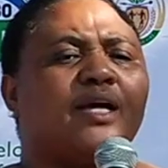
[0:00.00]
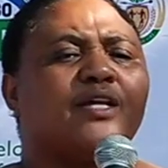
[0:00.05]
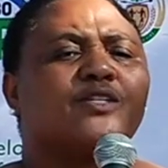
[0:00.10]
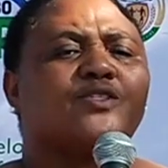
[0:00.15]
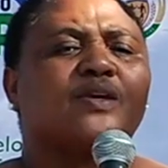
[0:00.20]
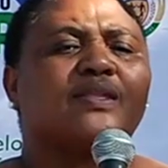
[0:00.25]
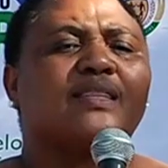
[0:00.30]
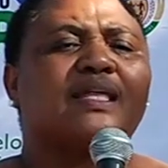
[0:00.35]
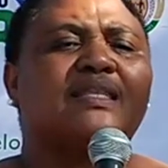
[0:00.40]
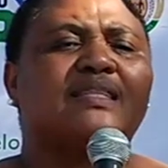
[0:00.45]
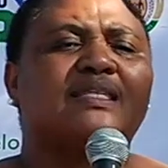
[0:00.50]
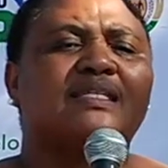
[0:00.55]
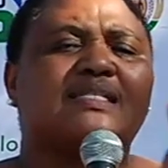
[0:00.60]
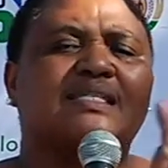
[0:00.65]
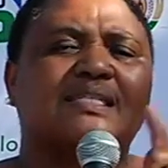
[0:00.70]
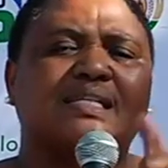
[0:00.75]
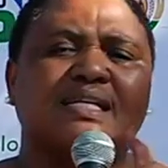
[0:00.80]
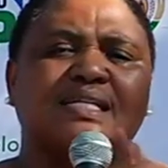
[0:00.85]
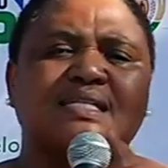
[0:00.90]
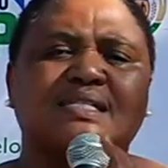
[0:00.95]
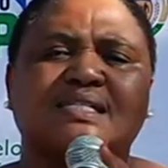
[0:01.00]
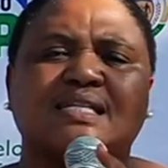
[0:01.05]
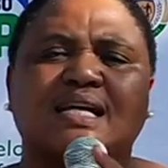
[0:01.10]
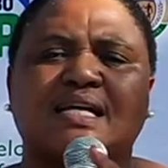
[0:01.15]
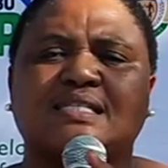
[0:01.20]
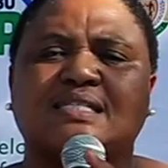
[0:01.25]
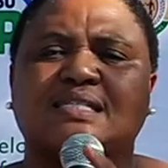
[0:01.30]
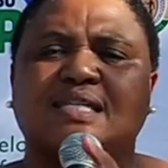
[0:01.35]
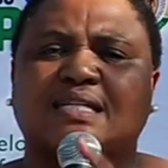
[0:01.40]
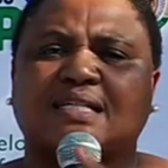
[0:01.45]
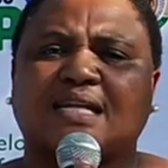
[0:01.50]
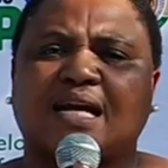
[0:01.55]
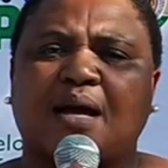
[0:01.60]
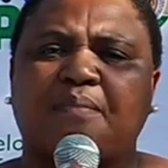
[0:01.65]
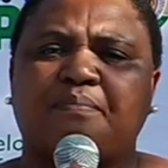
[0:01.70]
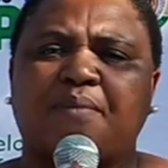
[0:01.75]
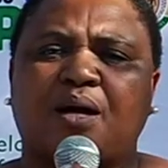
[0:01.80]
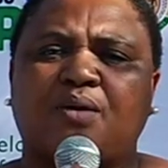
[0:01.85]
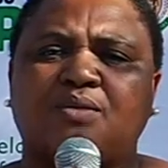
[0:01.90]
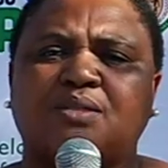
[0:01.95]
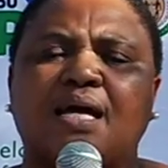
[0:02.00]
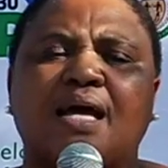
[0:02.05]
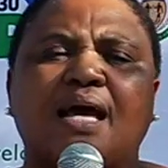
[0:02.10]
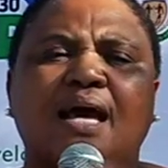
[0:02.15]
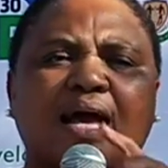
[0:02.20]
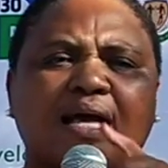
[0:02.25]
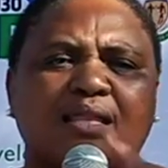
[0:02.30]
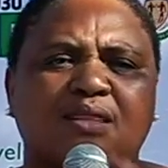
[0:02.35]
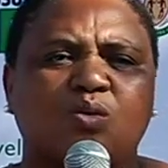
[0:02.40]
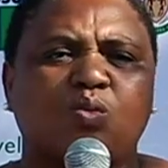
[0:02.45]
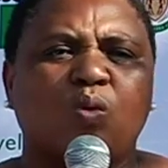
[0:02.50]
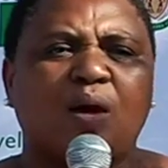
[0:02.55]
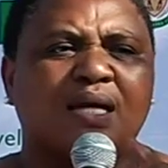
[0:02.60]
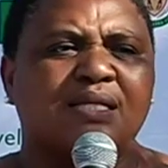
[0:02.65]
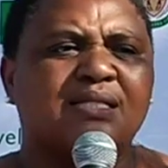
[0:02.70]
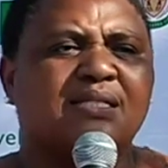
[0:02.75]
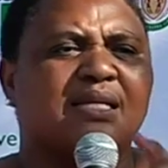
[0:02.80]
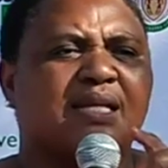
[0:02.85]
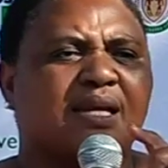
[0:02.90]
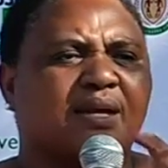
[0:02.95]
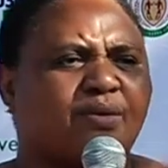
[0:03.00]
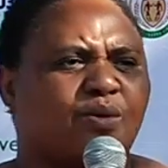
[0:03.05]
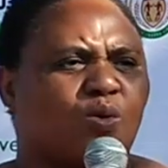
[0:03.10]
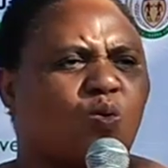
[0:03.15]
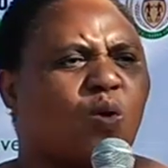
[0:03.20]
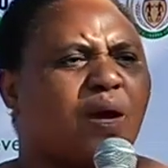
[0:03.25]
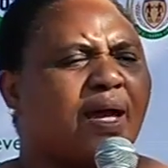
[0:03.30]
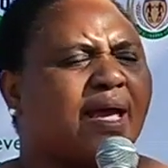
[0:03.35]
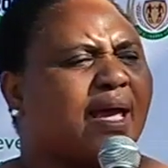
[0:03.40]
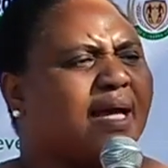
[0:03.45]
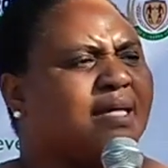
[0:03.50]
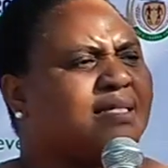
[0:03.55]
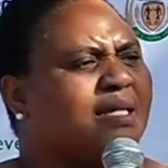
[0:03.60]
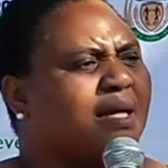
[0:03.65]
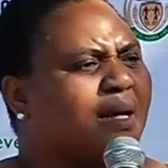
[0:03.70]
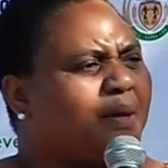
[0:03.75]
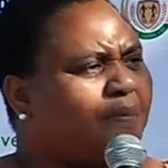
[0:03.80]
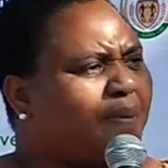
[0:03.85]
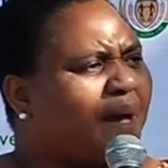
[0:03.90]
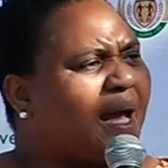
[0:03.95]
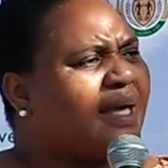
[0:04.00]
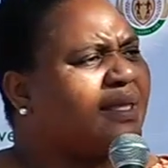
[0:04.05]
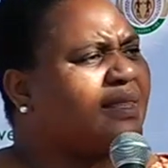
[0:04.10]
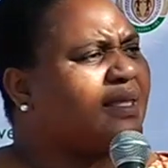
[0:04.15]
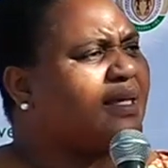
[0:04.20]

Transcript: so that the skill sets that come out are the ones that are required by